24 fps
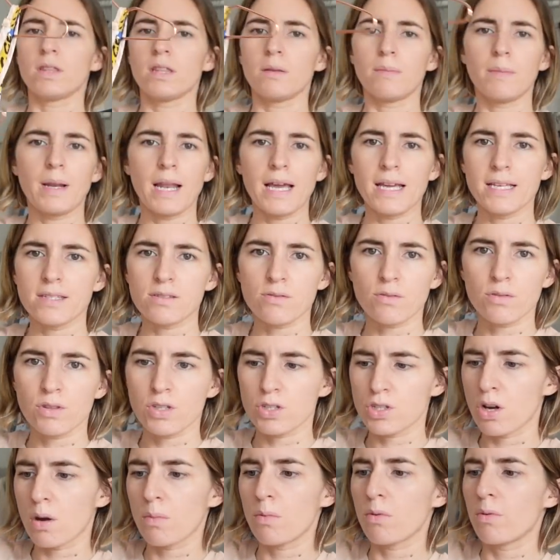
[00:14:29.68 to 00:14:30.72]
with the blazer on
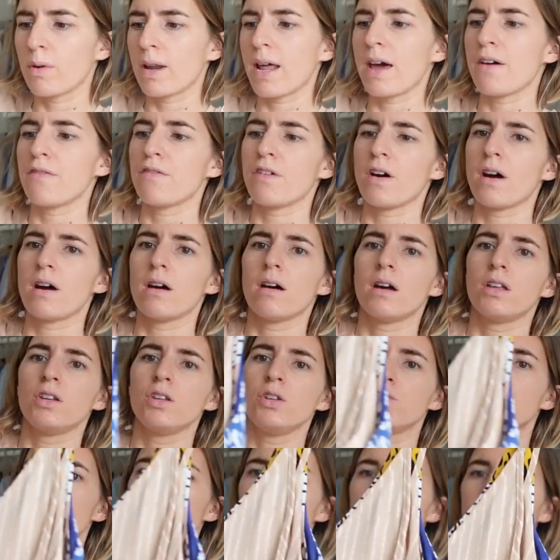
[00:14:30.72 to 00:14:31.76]
the top or whatever. A
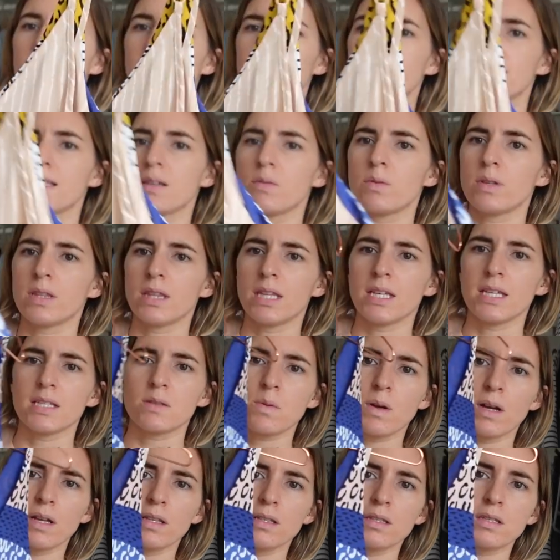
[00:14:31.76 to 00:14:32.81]
neutral blazer with
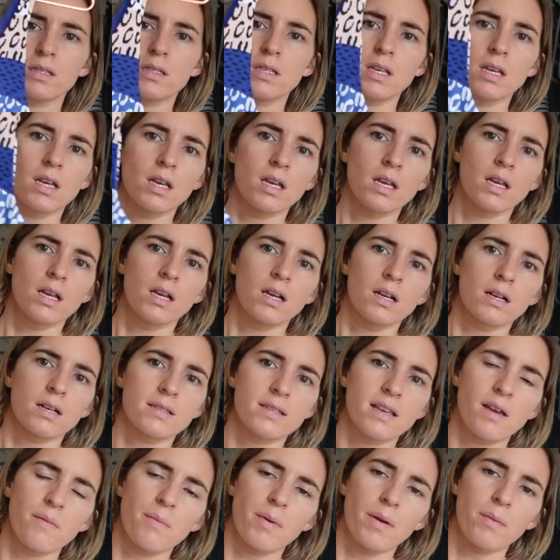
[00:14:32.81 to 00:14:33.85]
these ones
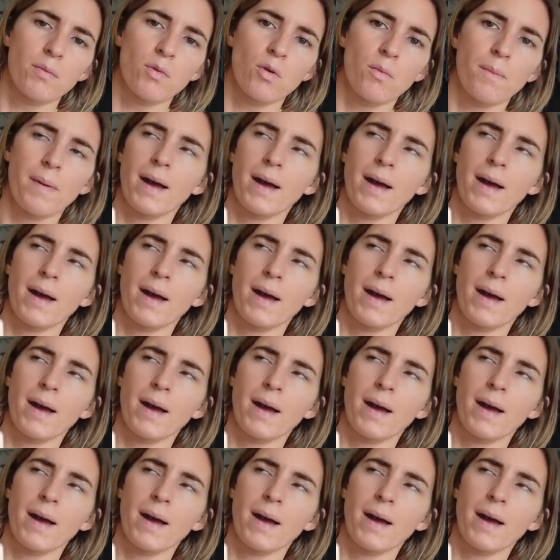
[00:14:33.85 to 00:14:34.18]
because they're a bit more